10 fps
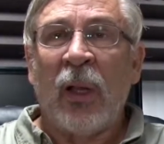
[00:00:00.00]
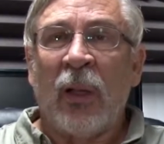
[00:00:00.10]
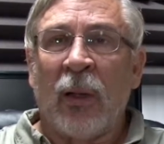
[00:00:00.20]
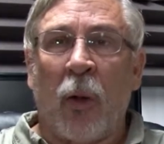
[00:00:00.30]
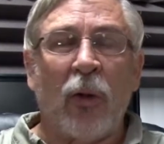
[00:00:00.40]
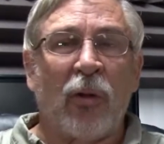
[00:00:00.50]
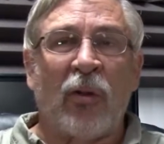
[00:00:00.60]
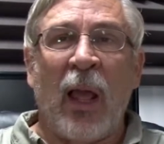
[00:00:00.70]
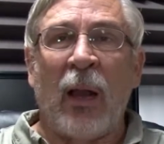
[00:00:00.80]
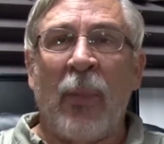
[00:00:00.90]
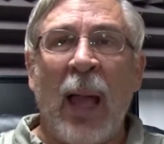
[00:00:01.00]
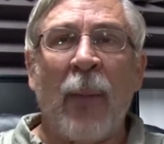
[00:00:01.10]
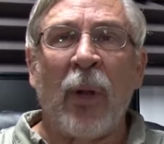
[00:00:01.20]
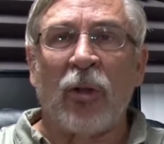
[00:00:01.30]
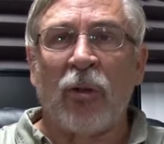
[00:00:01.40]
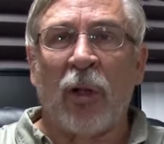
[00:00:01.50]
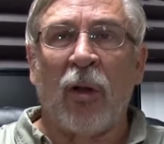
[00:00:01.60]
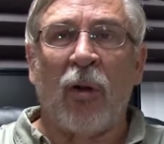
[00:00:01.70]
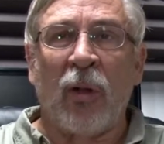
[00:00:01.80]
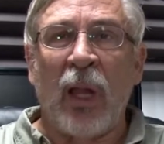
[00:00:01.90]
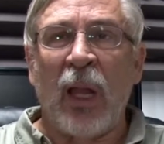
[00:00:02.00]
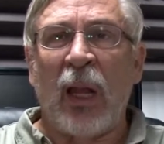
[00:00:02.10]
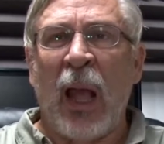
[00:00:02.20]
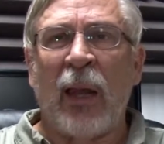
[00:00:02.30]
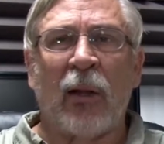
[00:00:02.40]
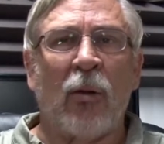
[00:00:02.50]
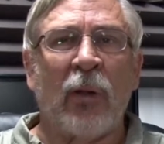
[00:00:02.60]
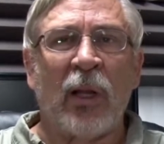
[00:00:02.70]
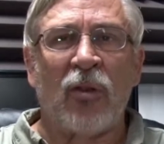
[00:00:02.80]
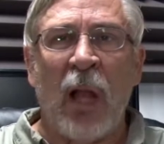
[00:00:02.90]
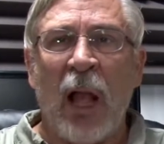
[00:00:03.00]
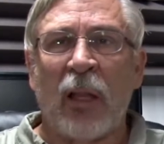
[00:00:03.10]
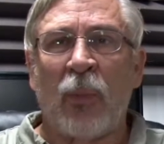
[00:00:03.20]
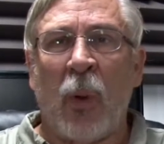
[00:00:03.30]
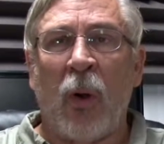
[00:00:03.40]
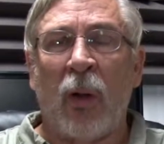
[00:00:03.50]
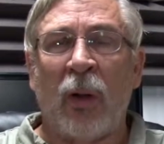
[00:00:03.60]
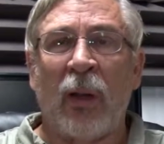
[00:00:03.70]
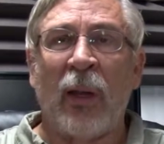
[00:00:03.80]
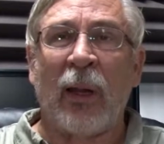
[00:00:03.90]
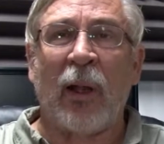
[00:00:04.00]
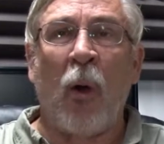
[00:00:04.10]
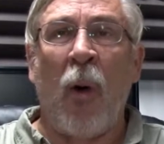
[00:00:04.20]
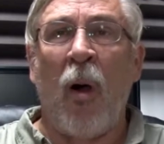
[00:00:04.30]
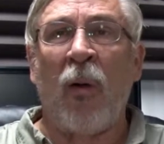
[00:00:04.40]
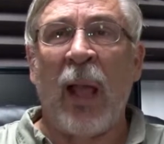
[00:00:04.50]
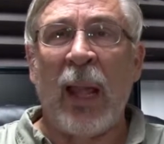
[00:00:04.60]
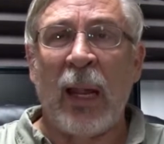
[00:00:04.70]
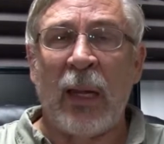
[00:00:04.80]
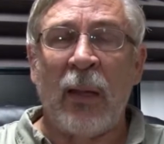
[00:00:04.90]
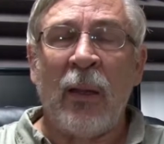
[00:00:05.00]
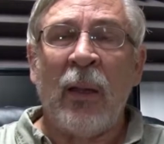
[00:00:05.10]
Lawyers tell them how much they're going to get, how they're going to get child support, and then they go on aid.